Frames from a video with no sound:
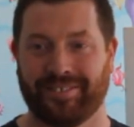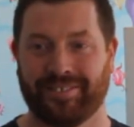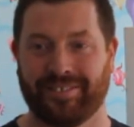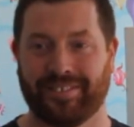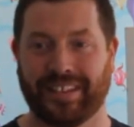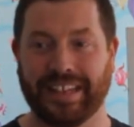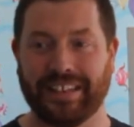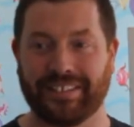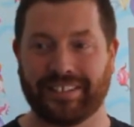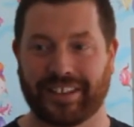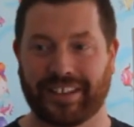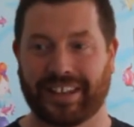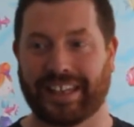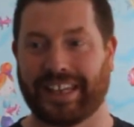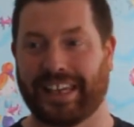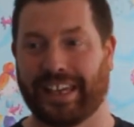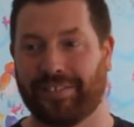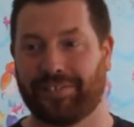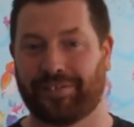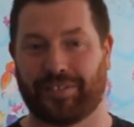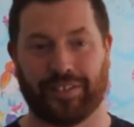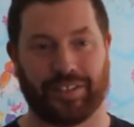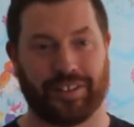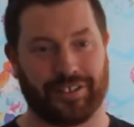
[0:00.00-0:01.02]
These are the
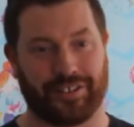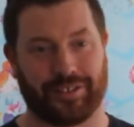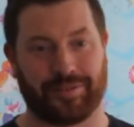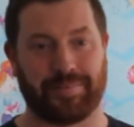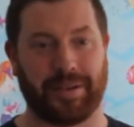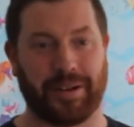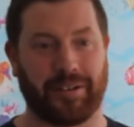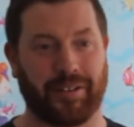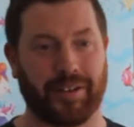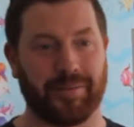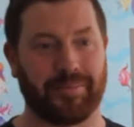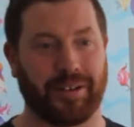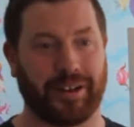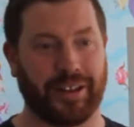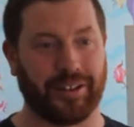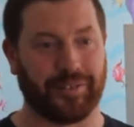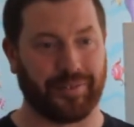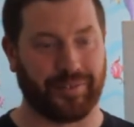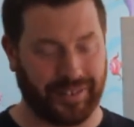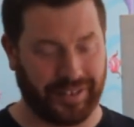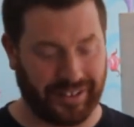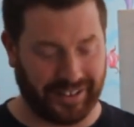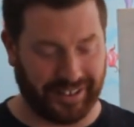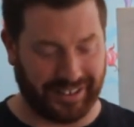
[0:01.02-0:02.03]
gifts of the Spirit by the
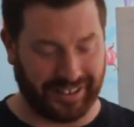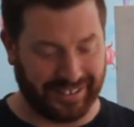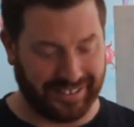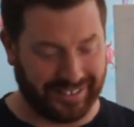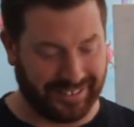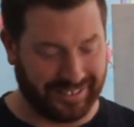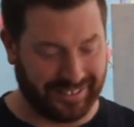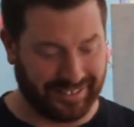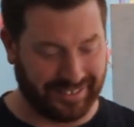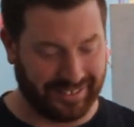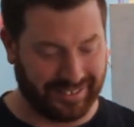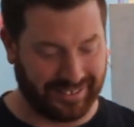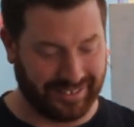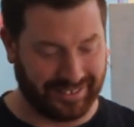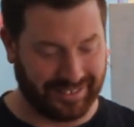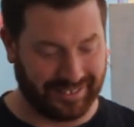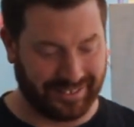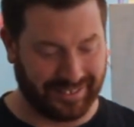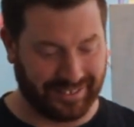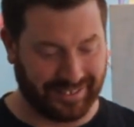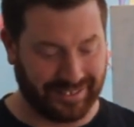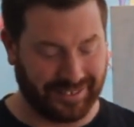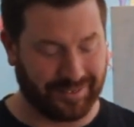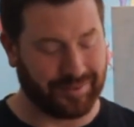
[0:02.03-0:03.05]
Father.
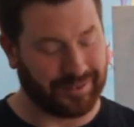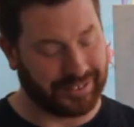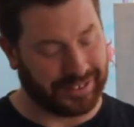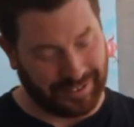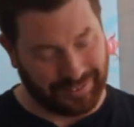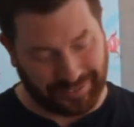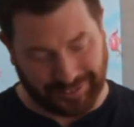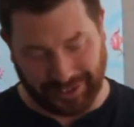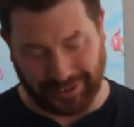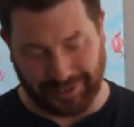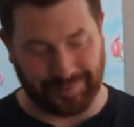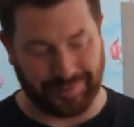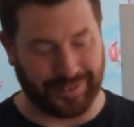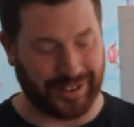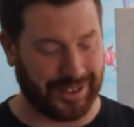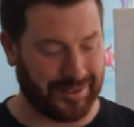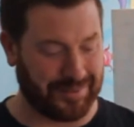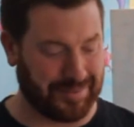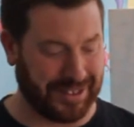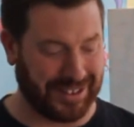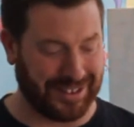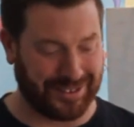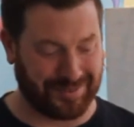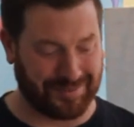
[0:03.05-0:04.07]
Gifts of the Father
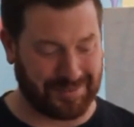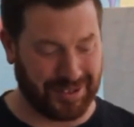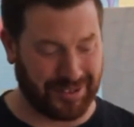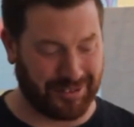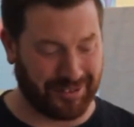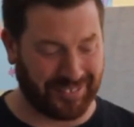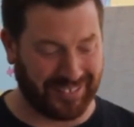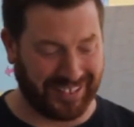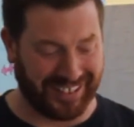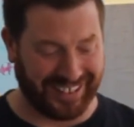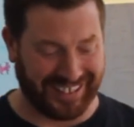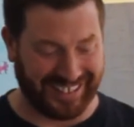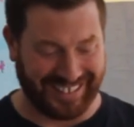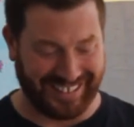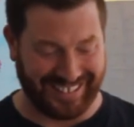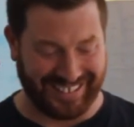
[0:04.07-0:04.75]
by the Spirit, rather.